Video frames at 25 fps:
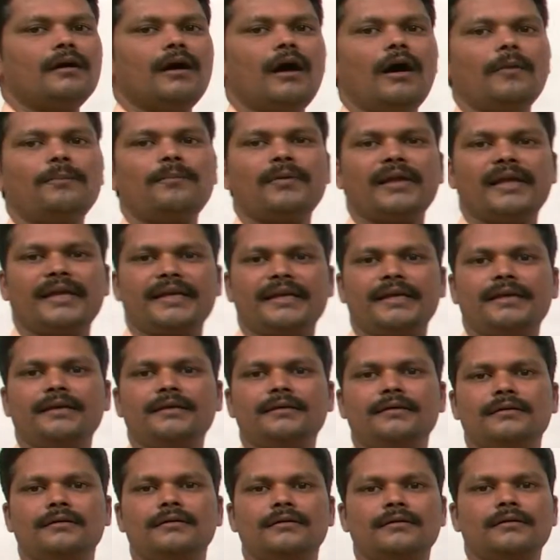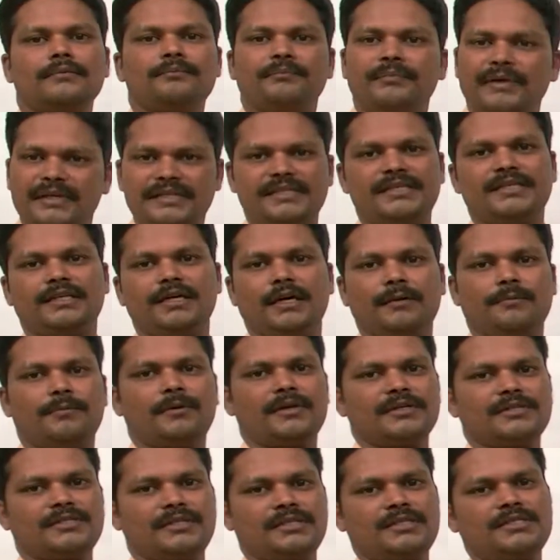apply basic
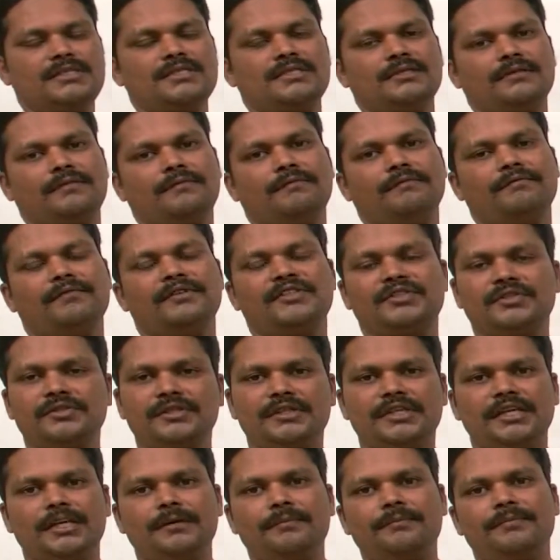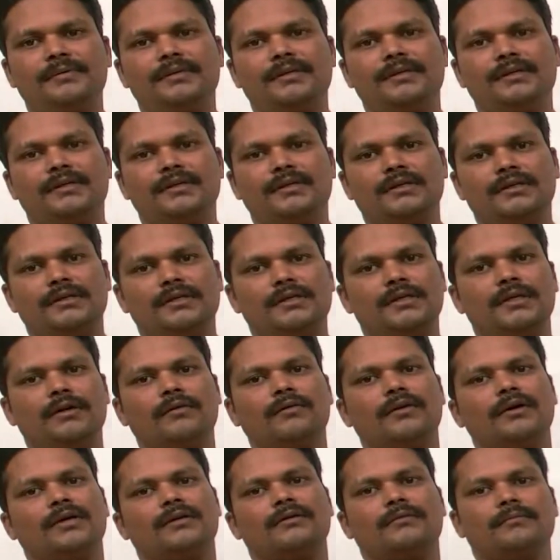operations, we should keep in
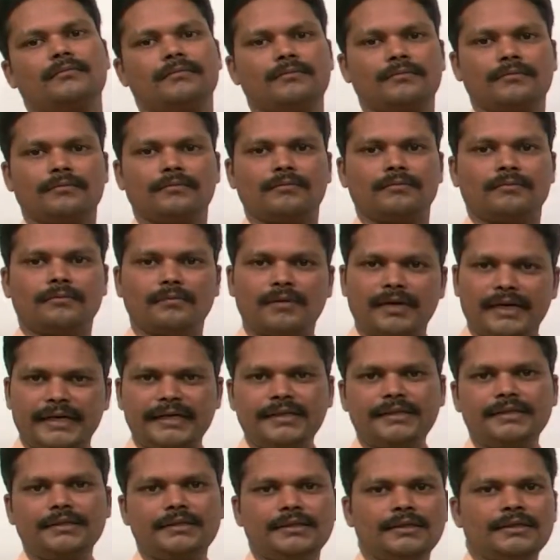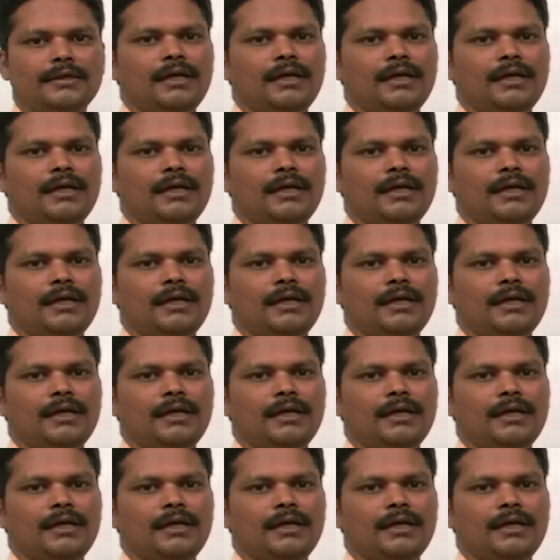our mind